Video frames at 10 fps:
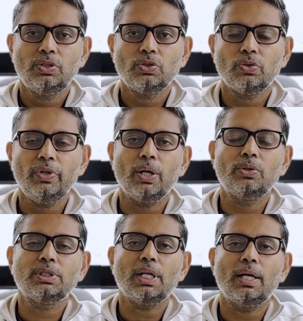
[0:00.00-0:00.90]
So we are
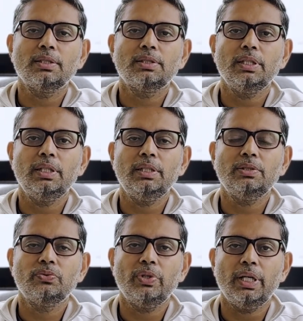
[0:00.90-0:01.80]
going to start a
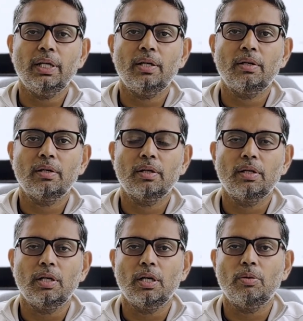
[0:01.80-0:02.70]
series where
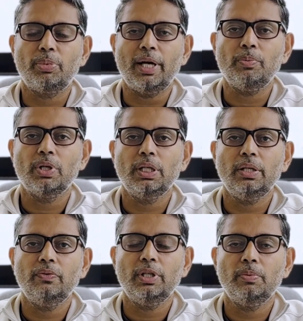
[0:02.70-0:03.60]

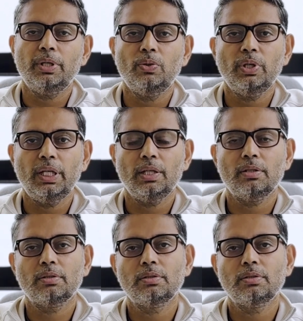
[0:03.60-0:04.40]
primarily we'll be doing